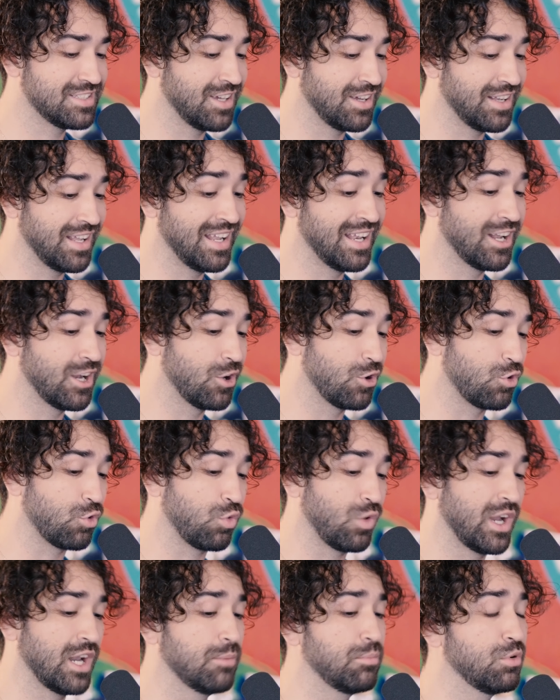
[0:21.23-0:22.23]
done an
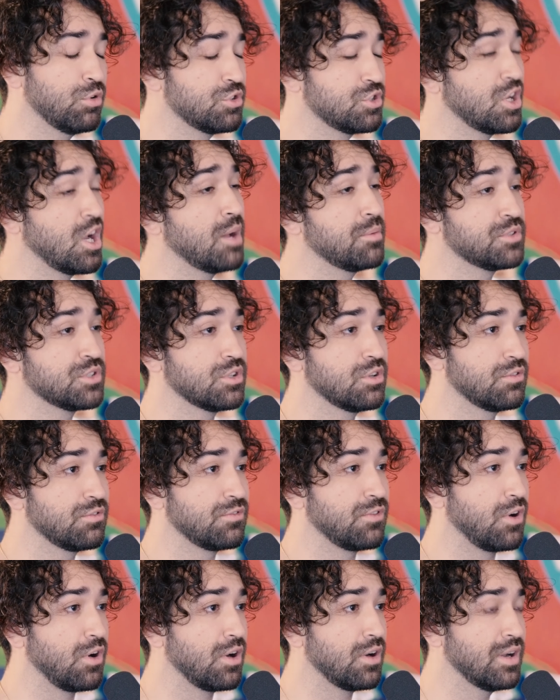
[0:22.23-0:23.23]
incredible job so
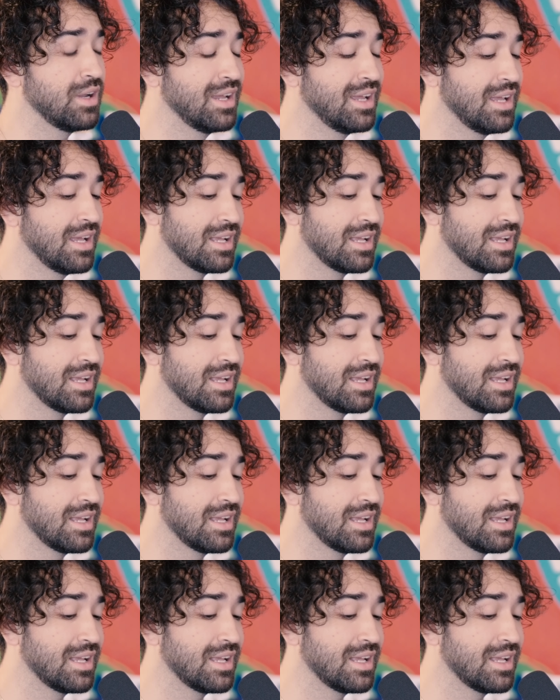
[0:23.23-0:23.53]
far,